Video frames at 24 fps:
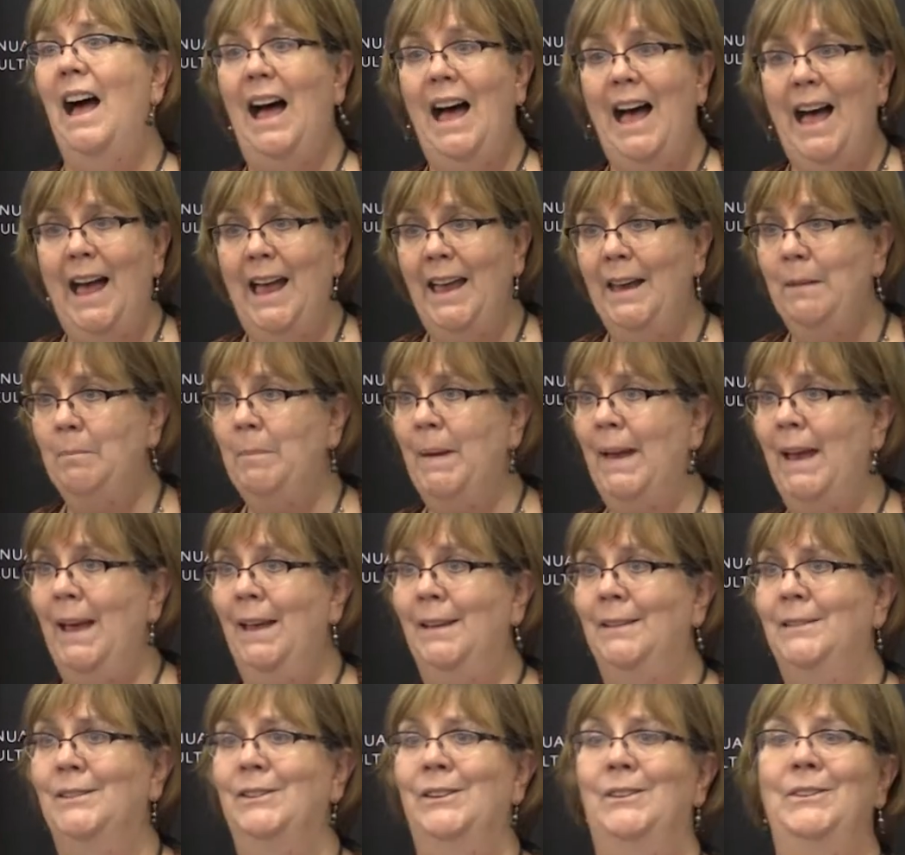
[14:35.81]

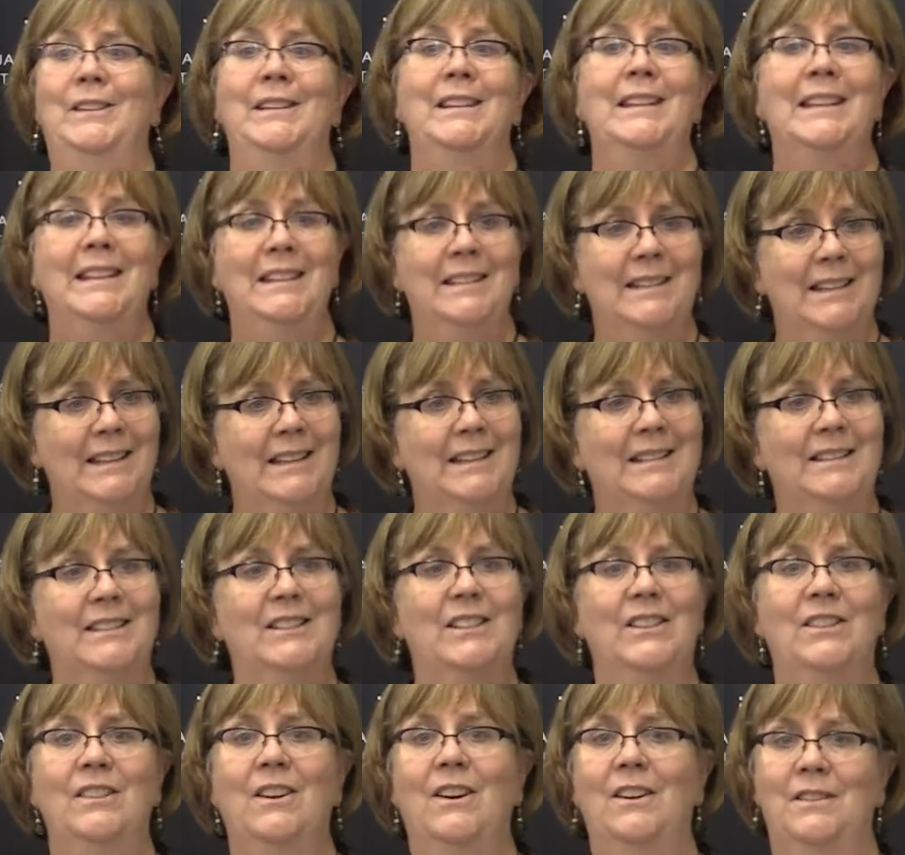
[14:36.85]
iPads so that kids can
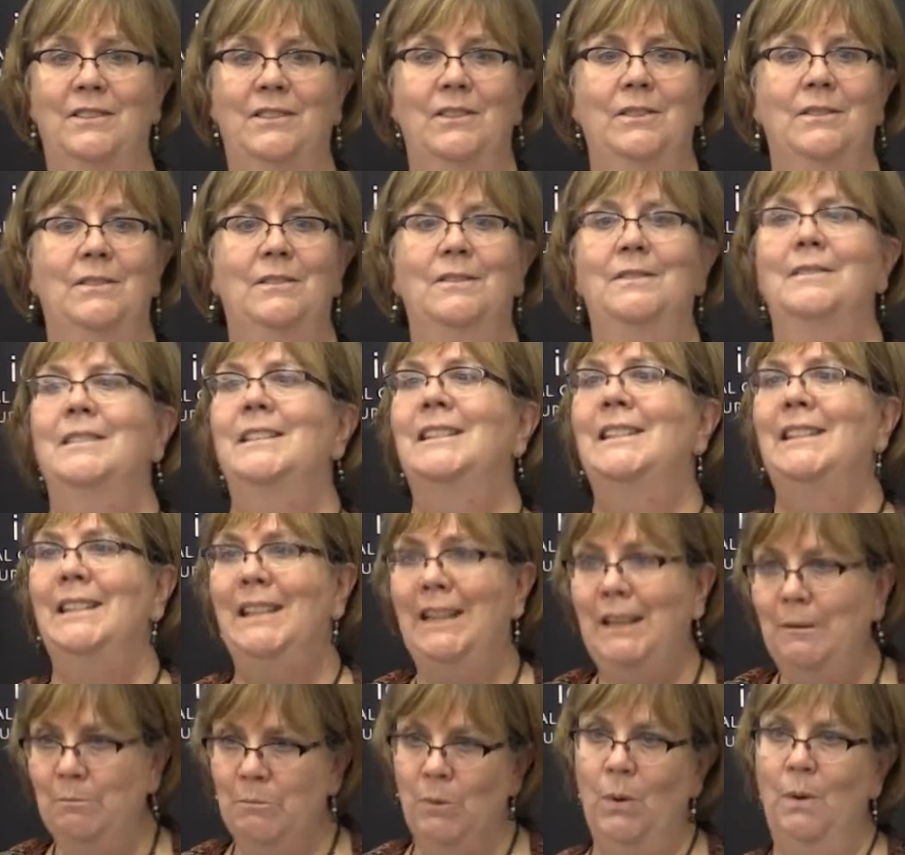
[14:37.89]
start to
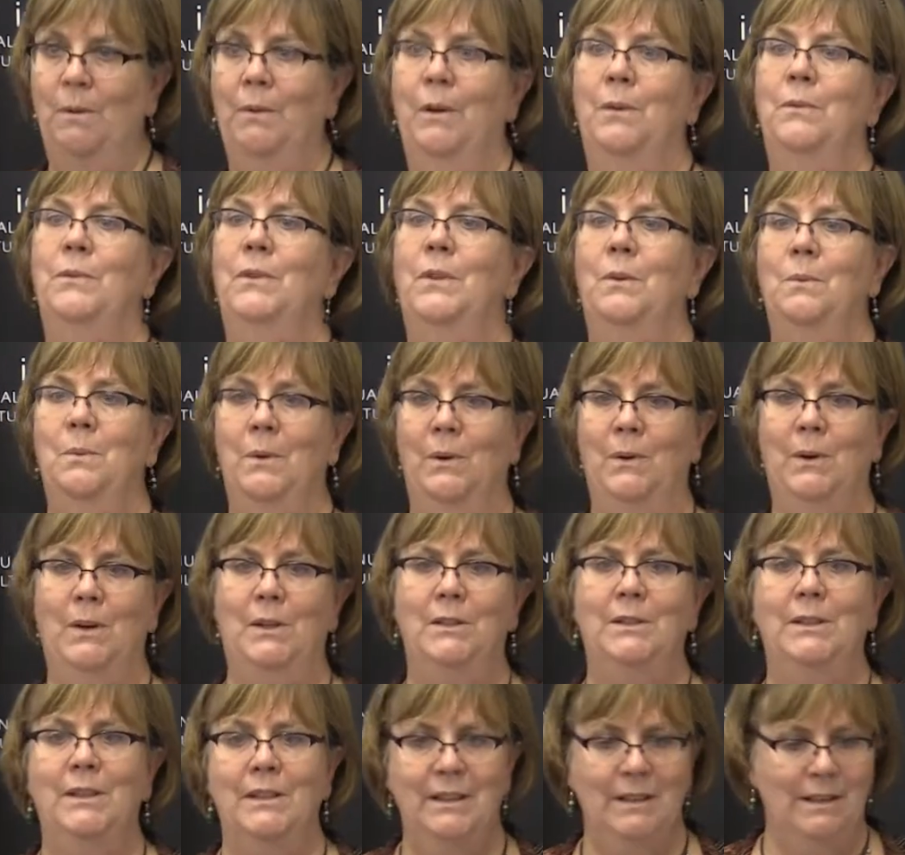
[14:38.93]
see more of the
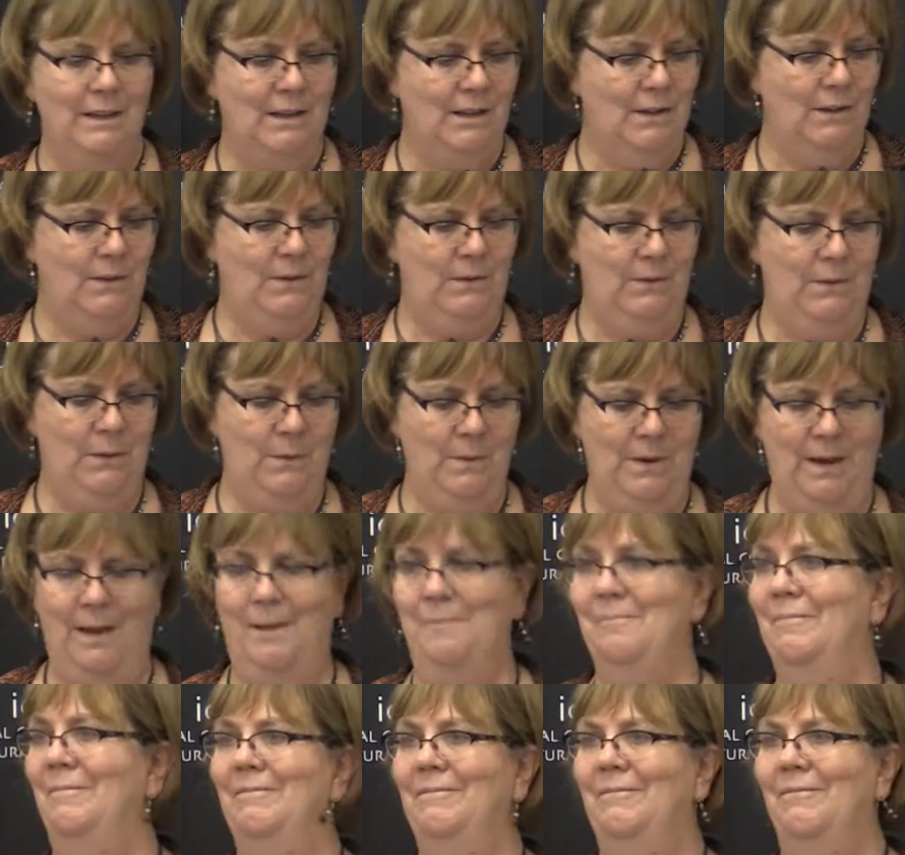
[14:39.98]
world through
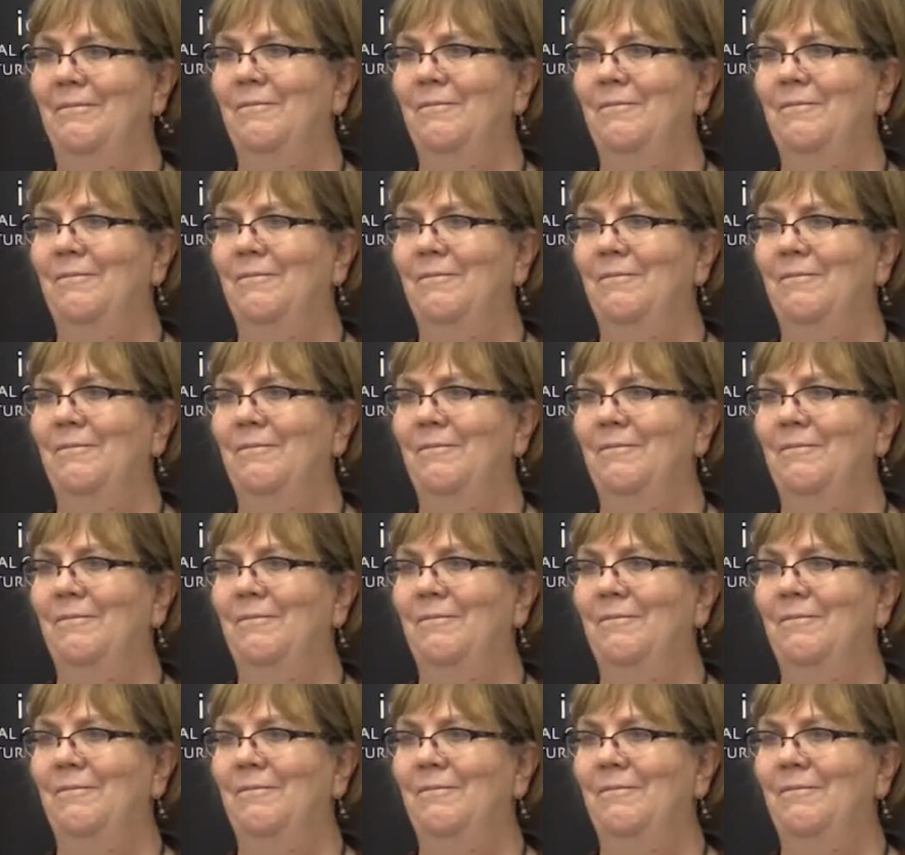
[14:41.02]
um,